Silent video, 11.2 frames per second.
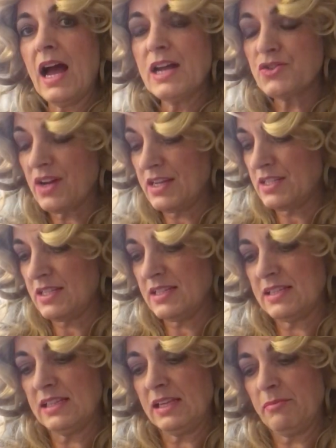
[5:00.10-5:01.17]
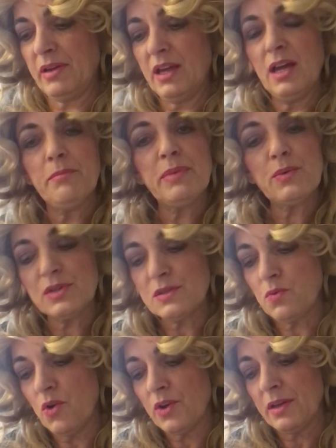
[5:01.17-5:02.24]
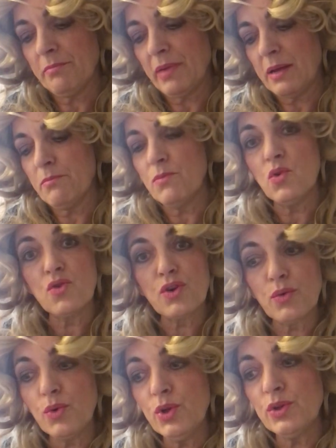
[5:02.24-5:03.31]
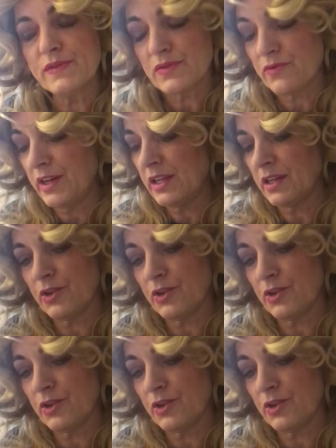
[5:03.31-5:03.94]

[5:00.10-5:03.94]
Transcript: I tried to sleep, but was woken by more wolves running